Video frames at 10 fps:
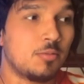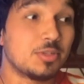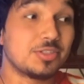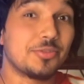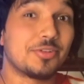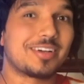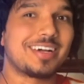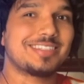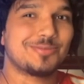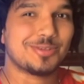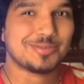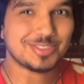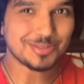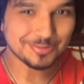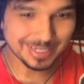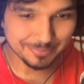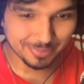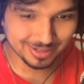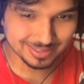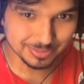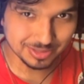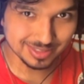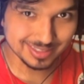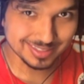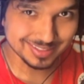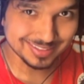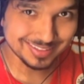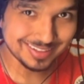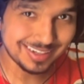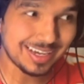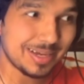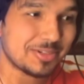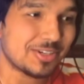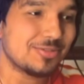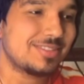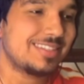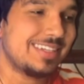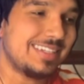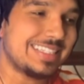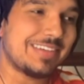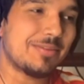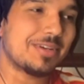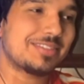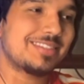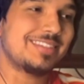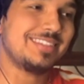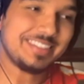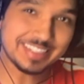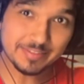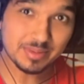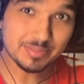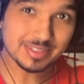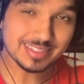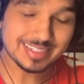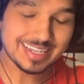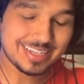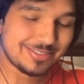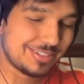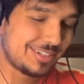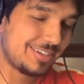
What is going on, guys? Welcome to A Box of Music. I'm your host, Dave Busta. Dave be bustin' down.